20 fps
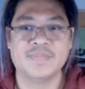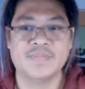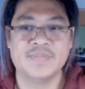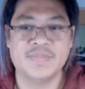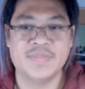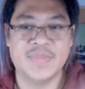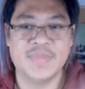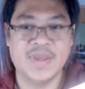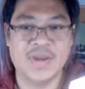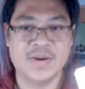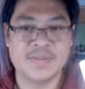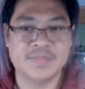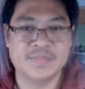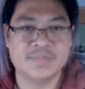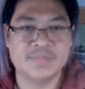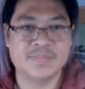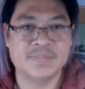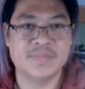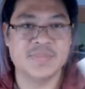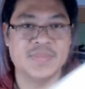There,
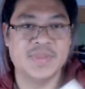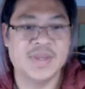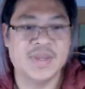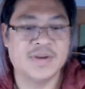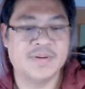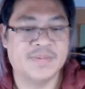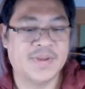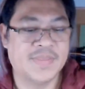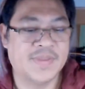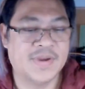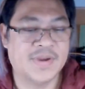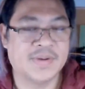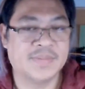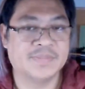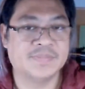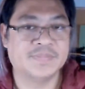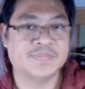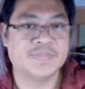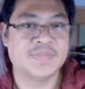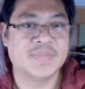right there.
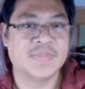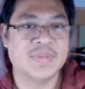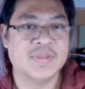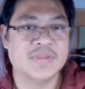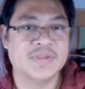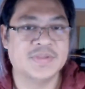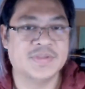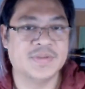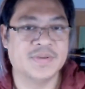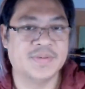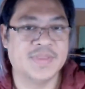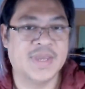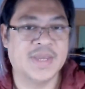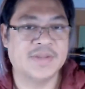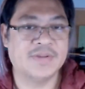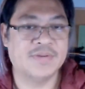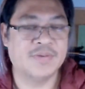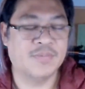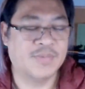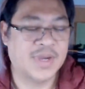So
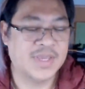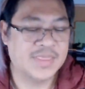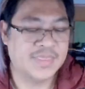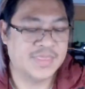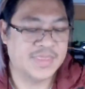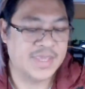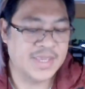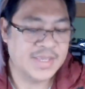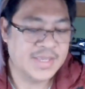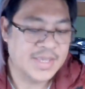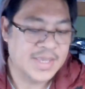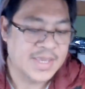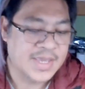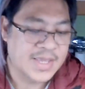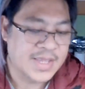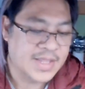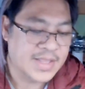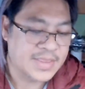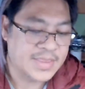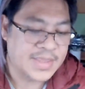that white thing,
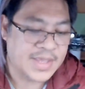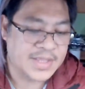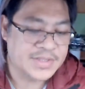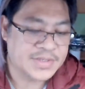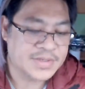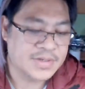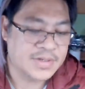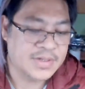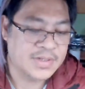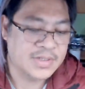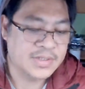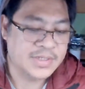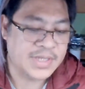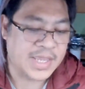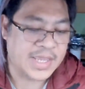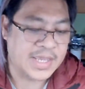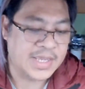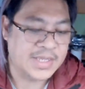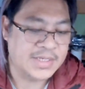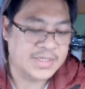that's called
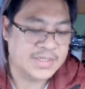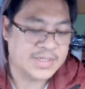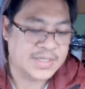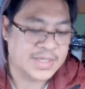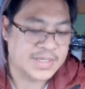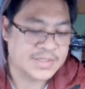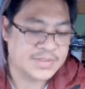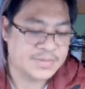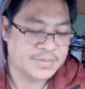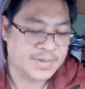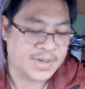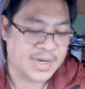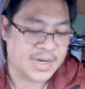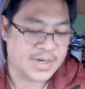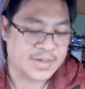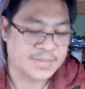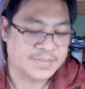a test wire.